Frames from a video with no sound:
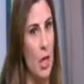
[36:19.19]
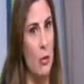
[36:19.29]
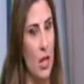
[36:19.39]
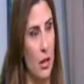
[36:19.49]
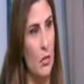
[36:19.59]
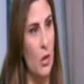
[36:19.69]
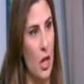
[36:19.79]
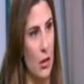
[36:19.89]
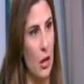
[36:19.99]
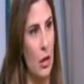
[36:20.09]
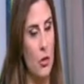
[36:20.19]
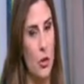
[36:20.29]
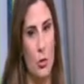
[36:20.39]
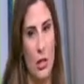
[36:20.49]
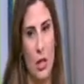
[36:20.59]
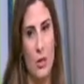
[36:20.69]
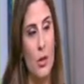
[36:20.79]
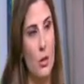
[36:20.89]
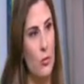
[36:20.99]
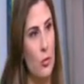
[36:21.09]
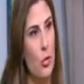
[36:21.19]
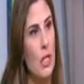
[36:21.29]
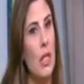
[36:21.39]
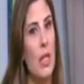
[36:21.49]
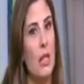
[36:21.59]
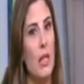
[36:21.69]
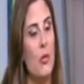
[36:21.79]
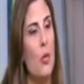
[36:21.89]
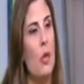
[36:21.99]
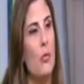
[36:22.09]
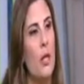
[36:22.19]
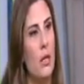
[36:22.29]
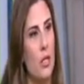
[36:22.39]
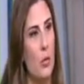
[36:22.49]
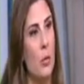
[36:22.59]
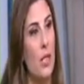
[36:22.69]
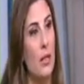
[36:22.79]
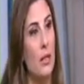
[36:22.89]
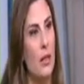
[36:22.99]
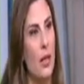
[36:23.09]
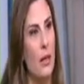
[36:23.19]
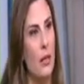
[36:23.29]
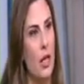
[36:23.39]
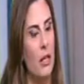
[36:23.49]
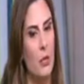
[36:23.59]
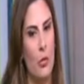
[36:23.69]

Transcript: When it comes to agriculture, when it comes to food, that's why we are squeezing the timeline.